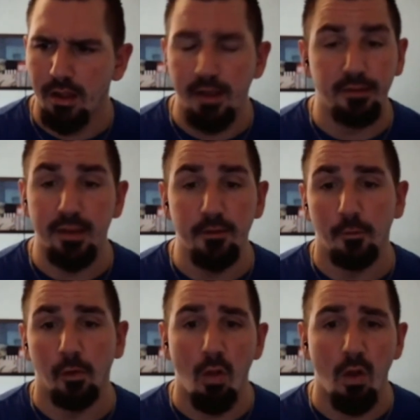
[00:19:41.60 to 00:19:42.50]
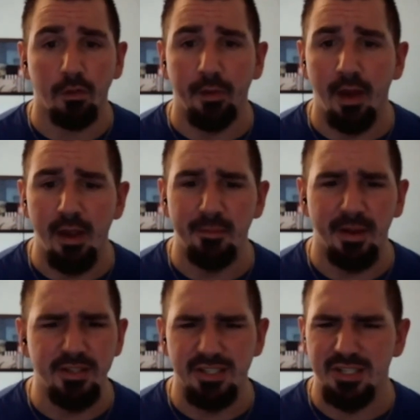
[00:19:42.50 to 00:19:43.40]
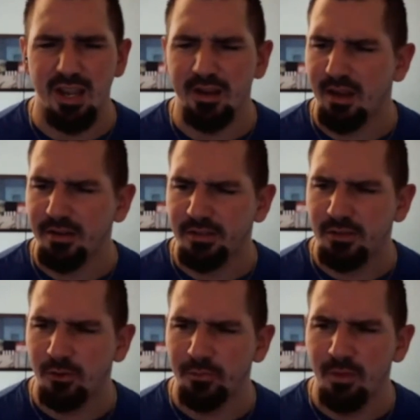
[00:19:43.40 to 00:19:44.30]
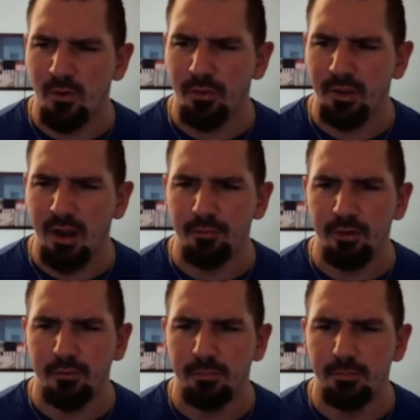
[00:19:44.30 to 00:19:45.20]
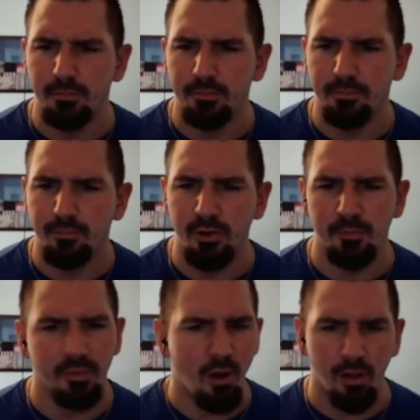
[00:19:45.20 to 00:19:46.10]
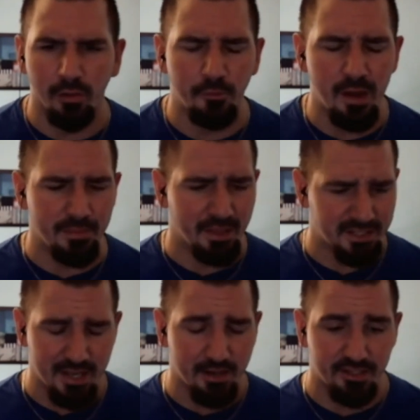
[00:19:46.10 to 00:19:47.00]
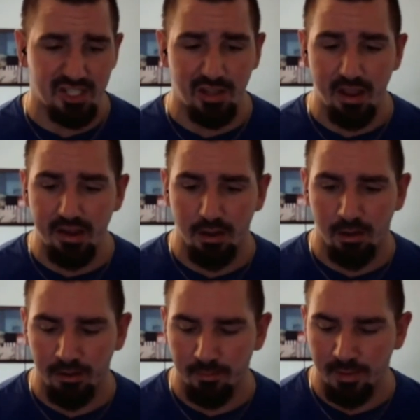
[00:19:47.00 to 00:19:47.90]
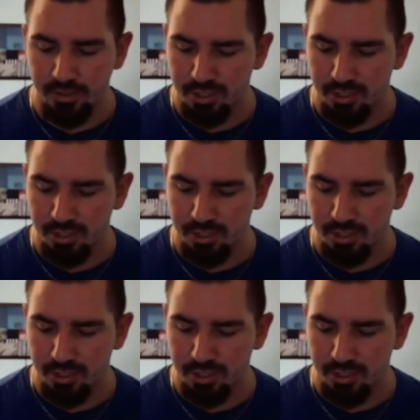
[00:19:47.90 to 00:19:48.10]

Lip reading: and did it for a long time. I don't know that I would have put him in the Hall of Fame. That's not a slight on him.